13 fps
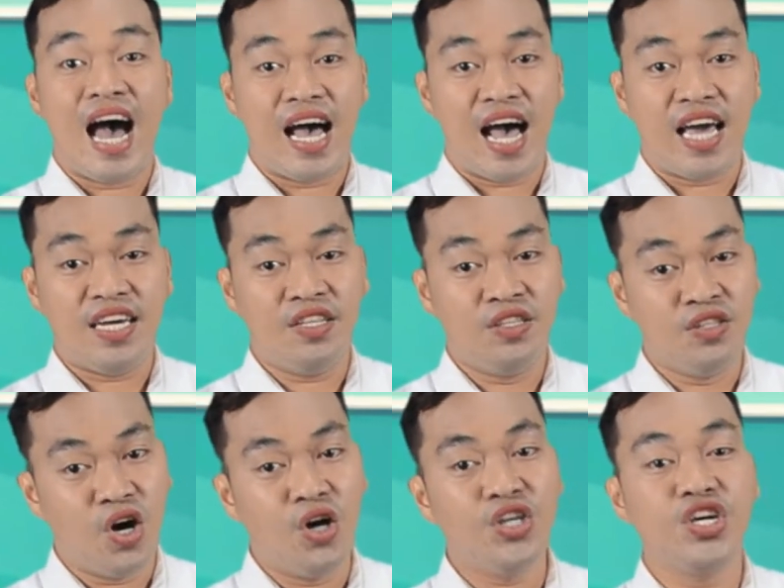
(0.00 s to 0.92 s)
I
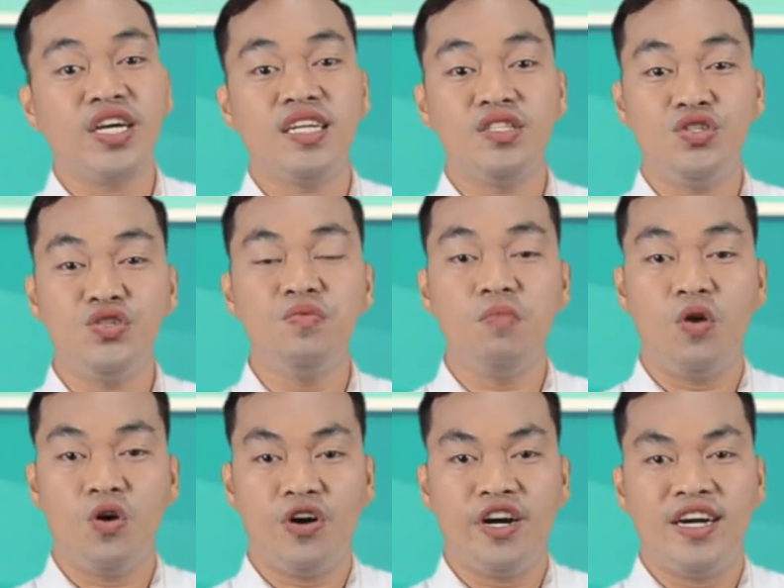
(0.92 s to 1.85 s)
know you can do
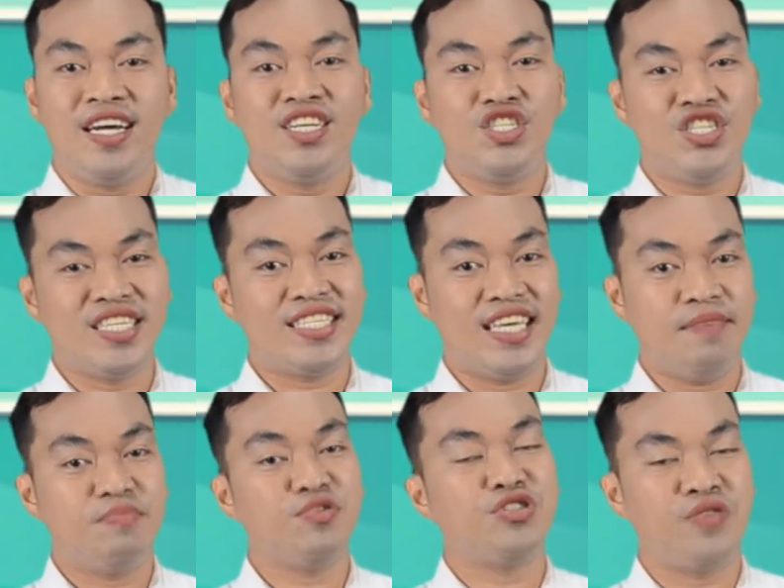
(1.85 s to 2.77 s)
more. Just
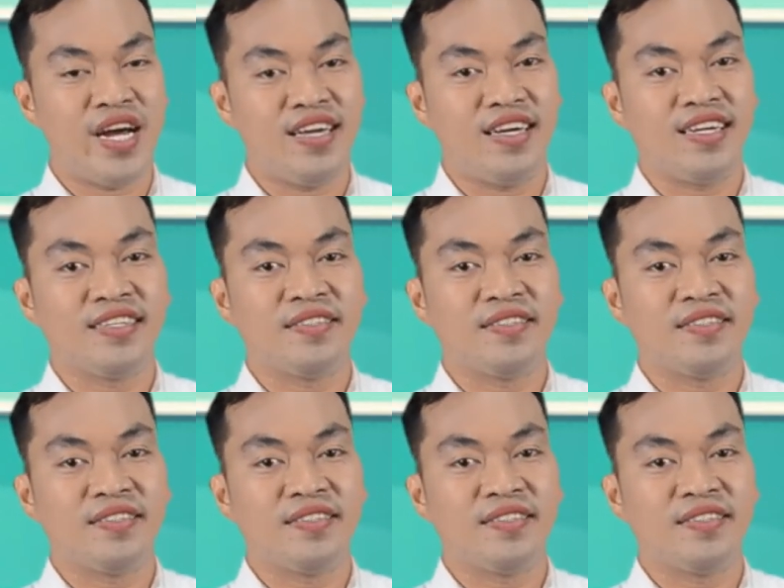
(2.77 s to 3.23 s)
keep trying.